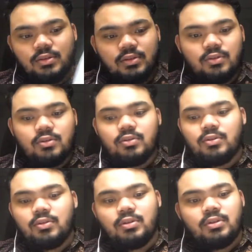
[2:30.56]

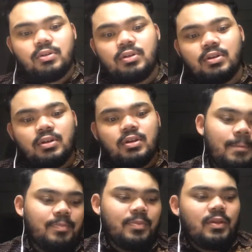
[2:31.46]
so
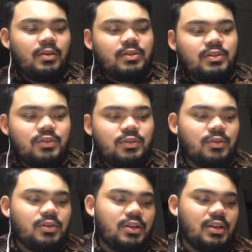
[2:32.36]

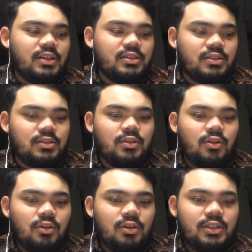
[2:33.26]
the next
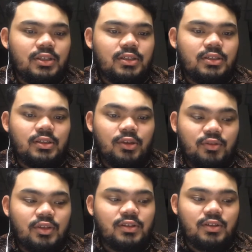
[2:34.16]
law,
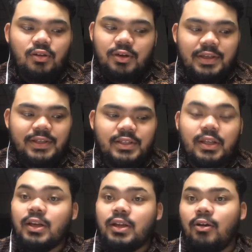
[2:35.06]
Newton's law, is
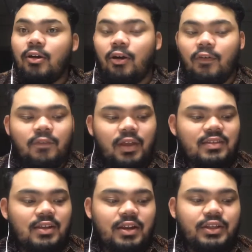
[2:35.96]
the law of
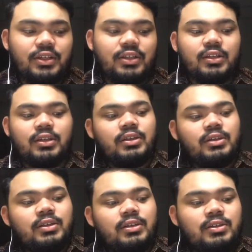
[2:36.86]
acceleration.
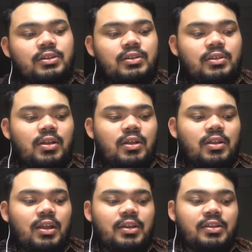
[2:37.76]

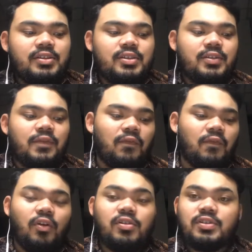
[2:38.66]
That is
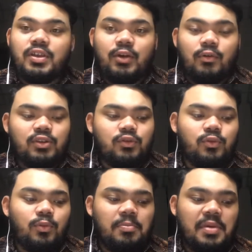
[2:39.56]
force equal
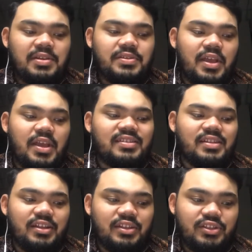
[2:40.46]
to mass
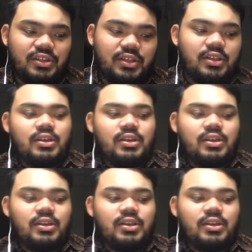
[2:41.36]
acceleration.